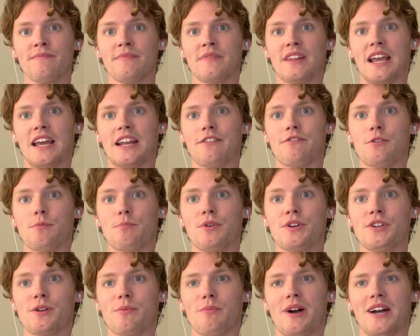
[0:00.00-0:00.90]
And if you
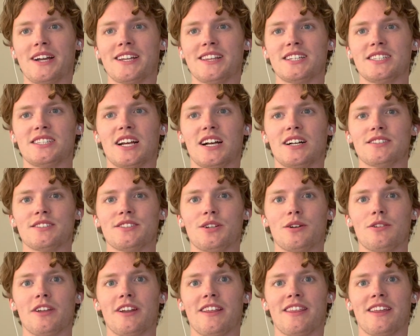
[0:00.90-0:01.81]
put your mind to the challenge,
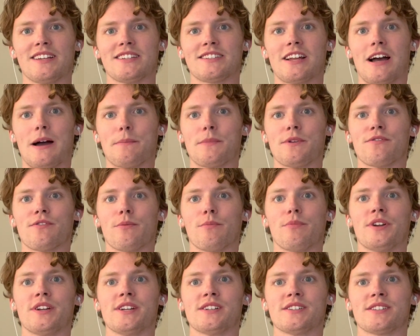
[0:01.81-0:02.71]
don't let anything stop you from
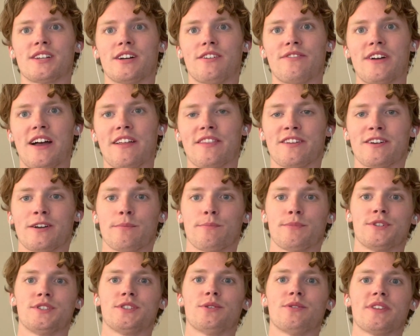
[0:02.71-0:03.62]
putting yourself out there and
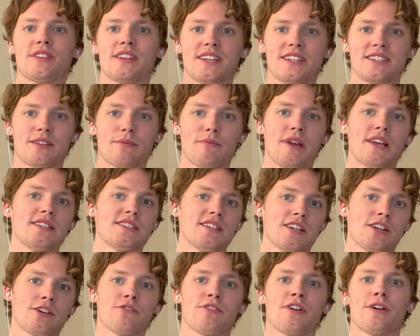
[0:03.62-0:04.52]
pursuing this
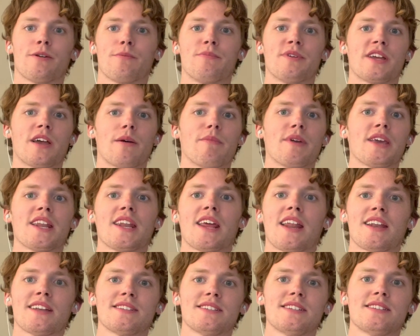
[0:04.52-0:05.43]
amazing career, becoming an
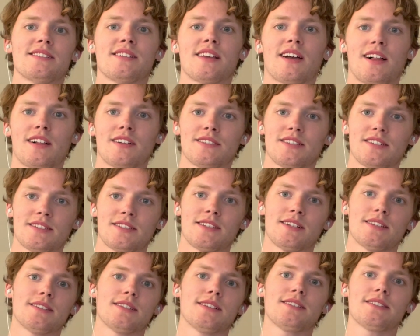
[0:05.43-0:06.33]

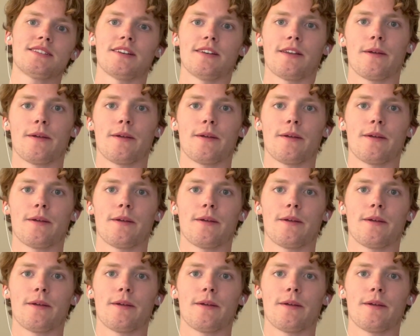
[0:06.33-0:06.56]
anesthesiologist assistant.